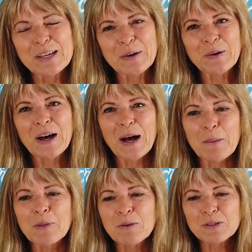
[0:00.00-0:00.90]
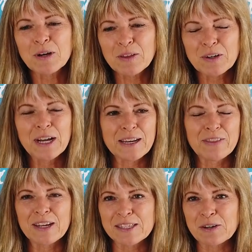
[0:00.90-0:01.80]
So those are other kind
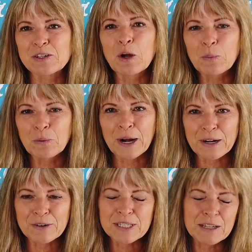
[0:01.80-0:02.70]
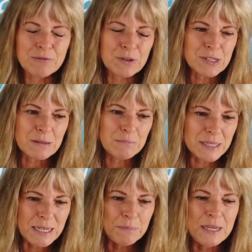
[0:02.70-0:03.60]
of things that are no-brainers. If there's
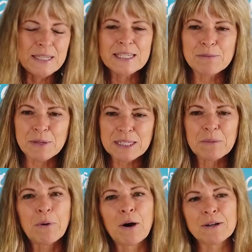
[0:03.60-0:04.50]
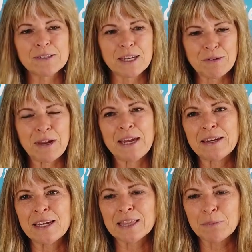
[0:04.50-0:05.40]
missing pieces, missing parts that you
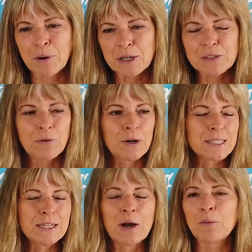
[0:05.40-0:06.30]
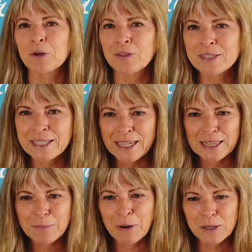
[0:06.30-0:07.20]
can't get the parts for, it's not worth it to
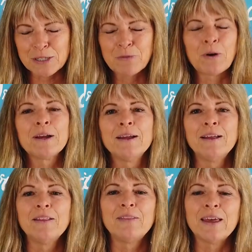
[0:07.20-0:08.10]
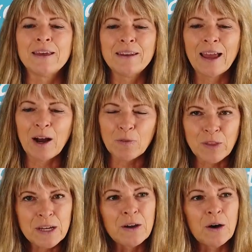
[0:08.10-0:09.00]
get the parts for, then
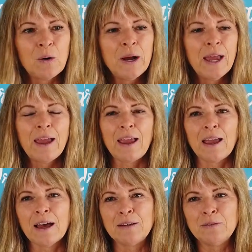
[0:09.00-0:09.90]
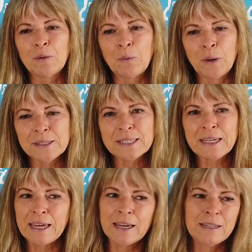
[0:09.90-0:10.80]
out they go. And once
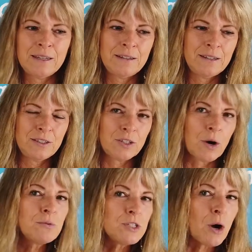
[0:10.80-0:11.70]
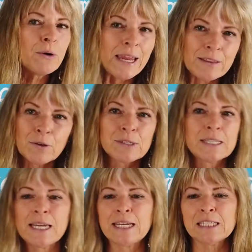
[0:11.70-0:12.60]
again, don't donate those
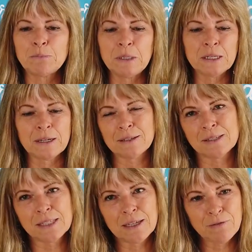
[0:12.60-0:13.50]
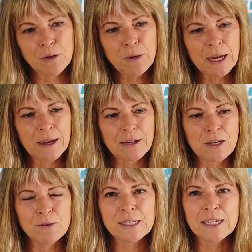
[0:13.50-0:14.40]
things, because if you can't
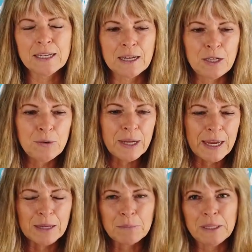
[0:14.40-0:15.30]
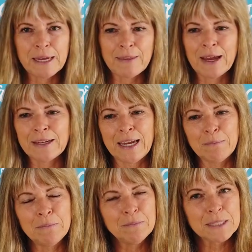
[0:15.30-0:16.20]
use it and you can't play that
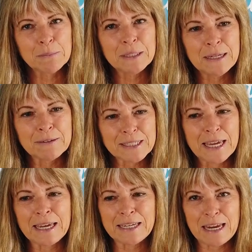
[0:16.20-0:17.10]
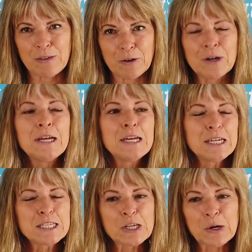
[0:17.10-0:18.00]
game, somebody else can't either.
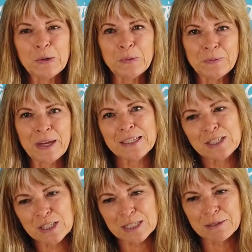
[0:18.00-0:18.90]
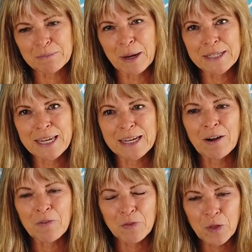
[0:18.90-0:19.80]
So that's just my
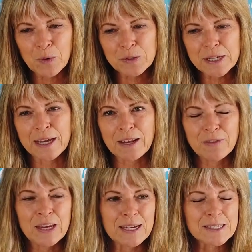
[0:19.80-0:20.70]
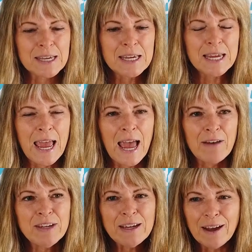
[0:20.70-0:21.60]
take on those kind of things.
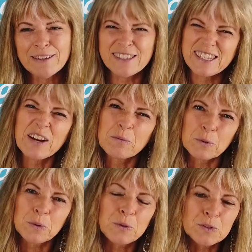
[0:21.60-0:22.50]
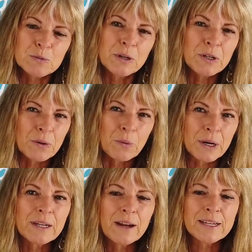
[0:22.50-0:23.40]
Having kind of set rules when you're
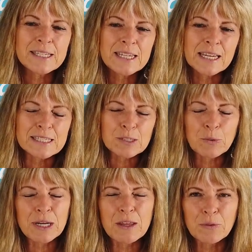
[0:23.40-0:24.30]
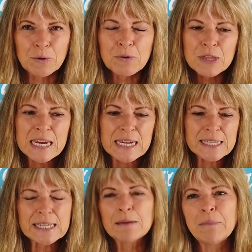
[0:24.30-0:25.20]
organizing and sorting through
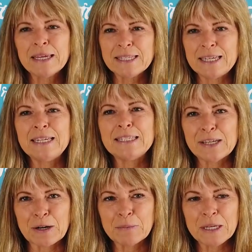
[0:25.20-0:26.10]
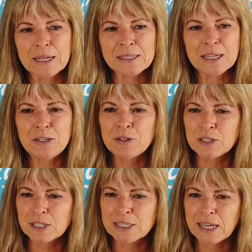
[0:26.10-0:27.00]
things makes it easier, because then you
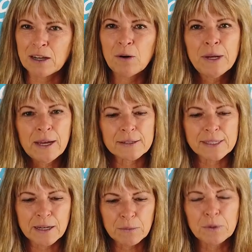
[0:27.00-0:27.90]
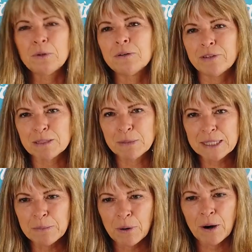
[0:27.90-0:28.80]
can just think, oh yeah, set rule. If it's
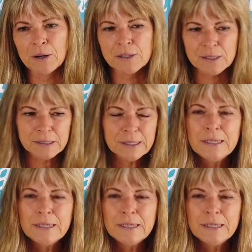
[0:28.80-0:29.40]
missing parts,